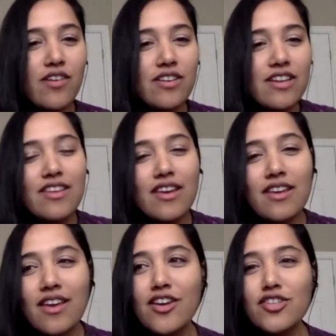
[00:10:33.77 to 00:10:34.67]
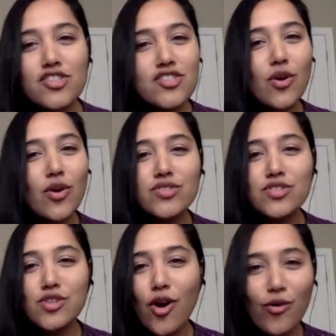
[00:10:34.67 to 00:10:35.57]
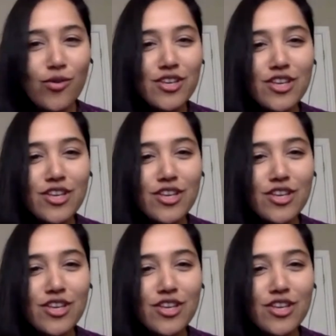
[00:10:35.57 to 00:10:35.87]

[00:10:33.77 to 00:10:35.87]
And I think just go slow,